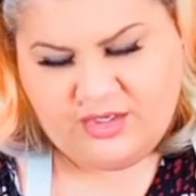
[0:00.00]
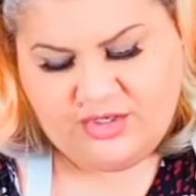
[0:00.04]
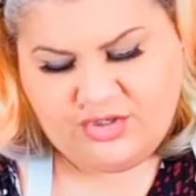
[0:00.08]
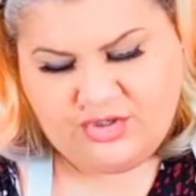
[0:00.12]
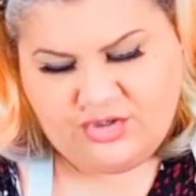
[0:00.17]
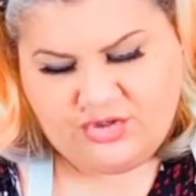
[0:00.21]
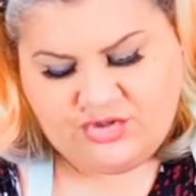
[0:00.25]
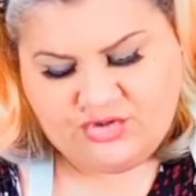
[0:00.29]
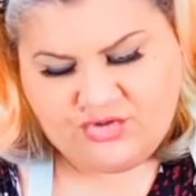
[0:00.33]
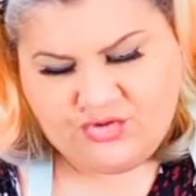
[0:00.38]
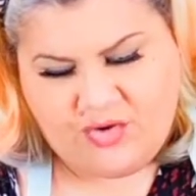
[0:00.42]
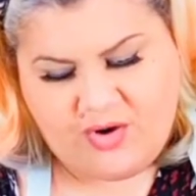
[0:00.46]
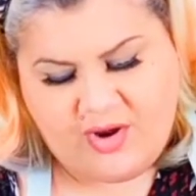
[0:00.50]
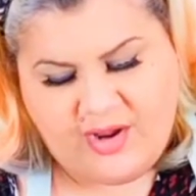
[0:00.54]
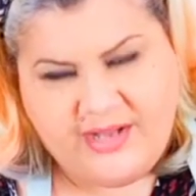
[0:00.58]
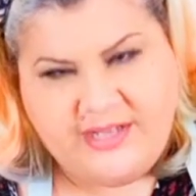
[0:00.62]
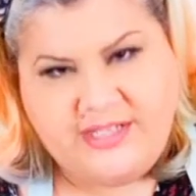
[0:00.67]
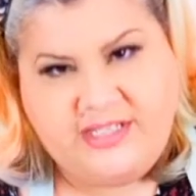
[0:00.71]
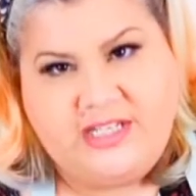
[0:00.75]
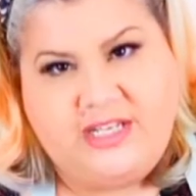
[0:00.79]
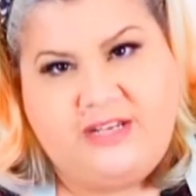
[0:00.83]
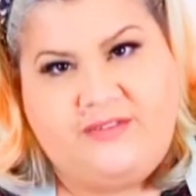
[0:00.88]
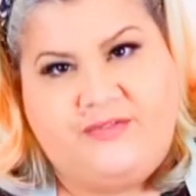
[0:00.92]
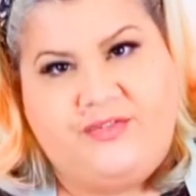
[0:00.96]
try and
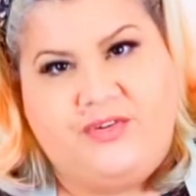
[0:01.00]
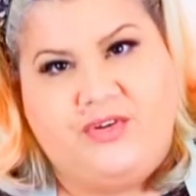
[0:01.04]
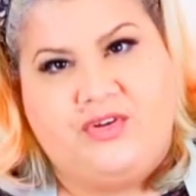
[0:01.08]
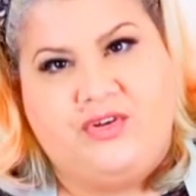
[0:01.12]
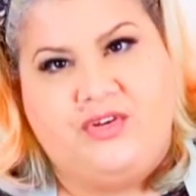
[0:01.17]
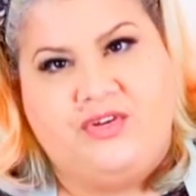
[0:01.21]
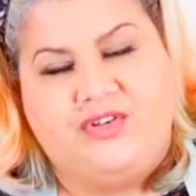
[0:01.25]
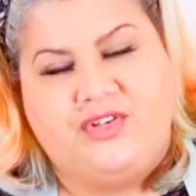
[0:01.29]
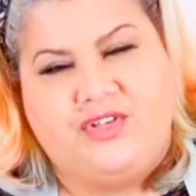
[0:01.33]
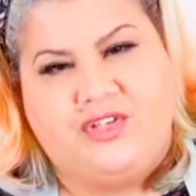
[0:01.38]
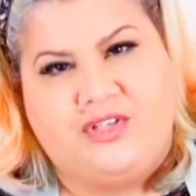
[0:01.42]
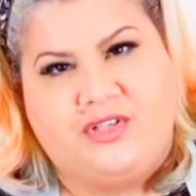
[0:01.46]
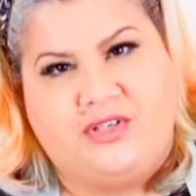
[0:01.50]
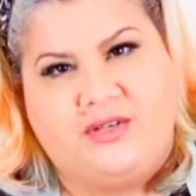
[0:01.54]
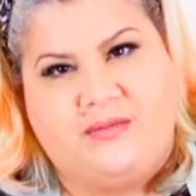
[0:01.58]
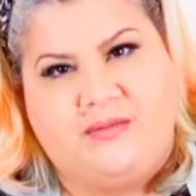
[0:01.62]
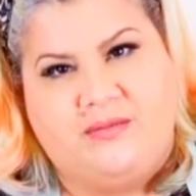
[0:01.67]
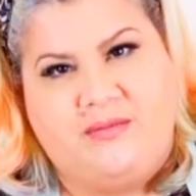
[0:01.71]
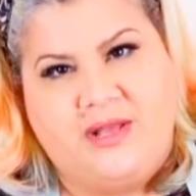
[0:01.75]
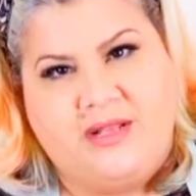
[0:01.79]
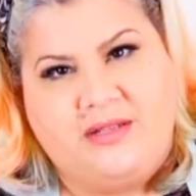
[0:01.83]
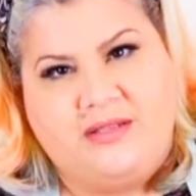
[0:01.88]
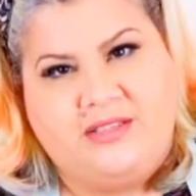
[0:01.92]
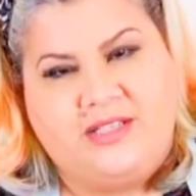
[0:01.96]
see if you could just
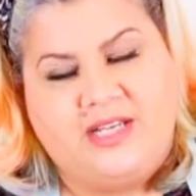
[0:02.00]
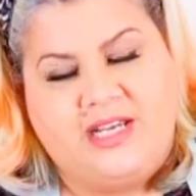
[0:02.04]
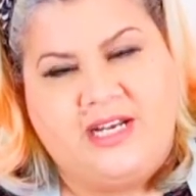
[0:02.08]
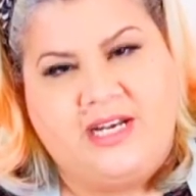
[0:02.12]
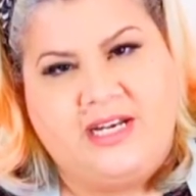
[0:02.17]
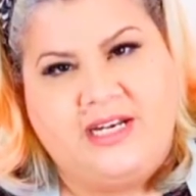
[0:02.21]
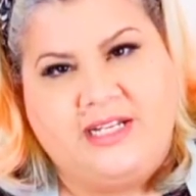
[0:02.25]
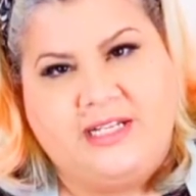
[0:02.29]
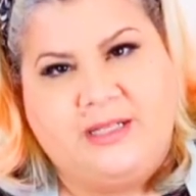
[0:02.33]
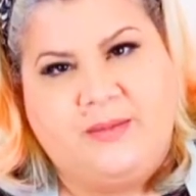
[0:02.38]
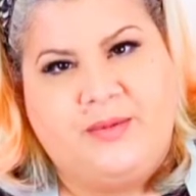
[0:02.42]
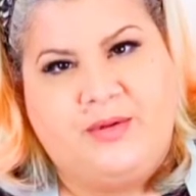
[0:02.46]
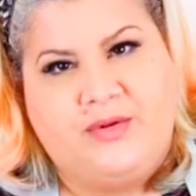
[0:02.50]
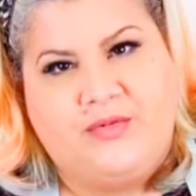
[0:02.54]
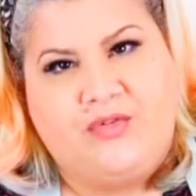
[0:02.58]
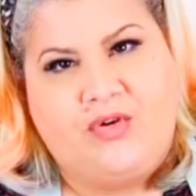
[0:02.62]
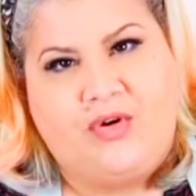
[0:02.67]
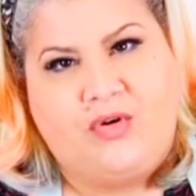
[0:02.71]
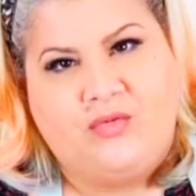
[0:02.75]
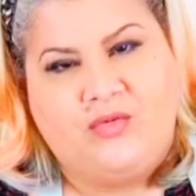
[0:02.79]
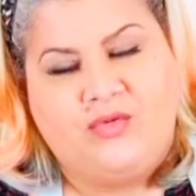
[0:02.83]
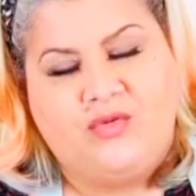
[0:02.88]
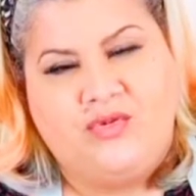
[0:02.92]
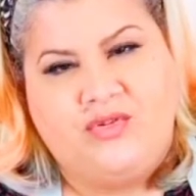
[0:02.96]
melt it in a little bit of
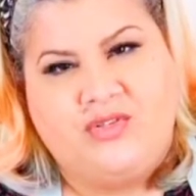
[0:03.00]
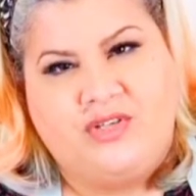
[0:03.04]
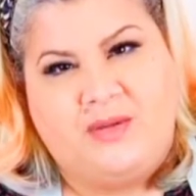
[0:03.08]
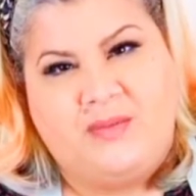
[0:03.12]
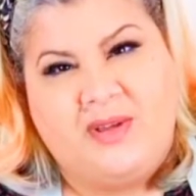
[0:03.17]
hot water,